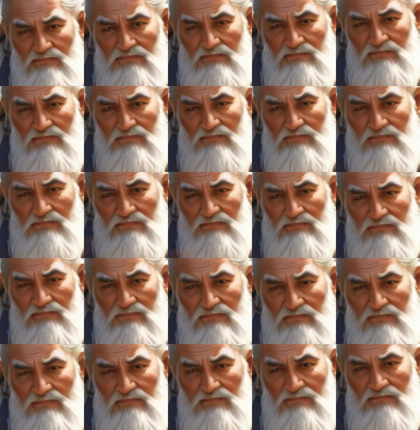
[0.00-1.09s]
man replied,
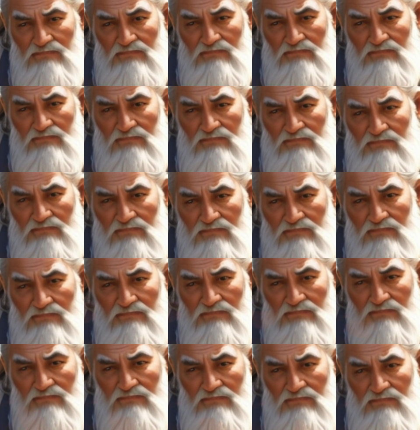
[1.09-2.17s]
"Your
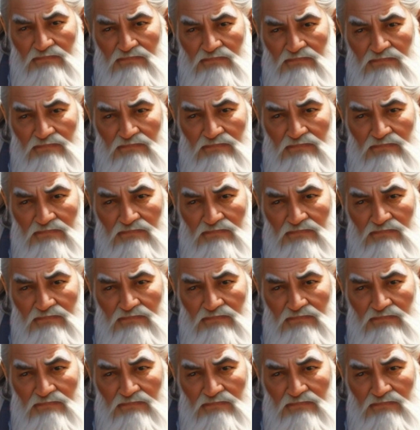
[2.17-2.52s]
Majesty,